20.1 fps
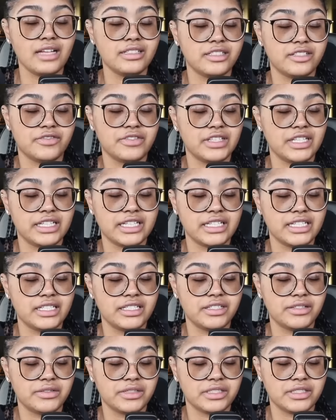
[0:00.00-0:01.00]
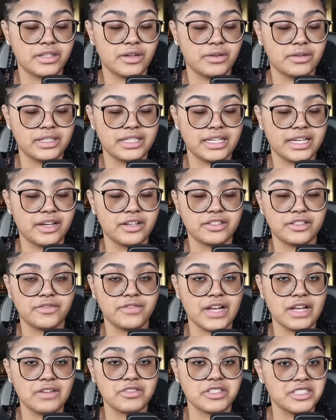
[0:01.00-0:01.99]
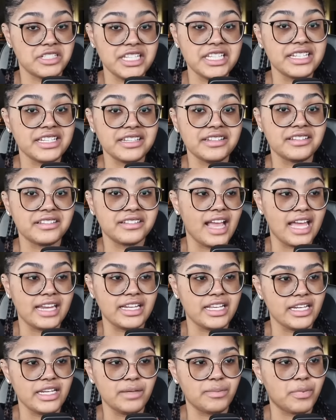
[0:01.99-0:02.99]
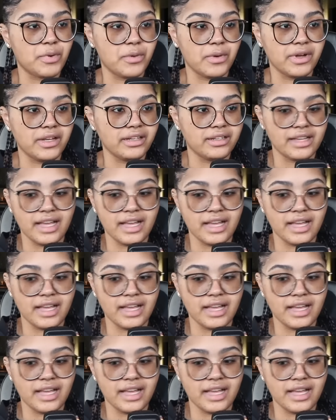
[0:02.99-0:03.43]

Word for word: just feel like he didn't do it as the only character vouch needed at any point,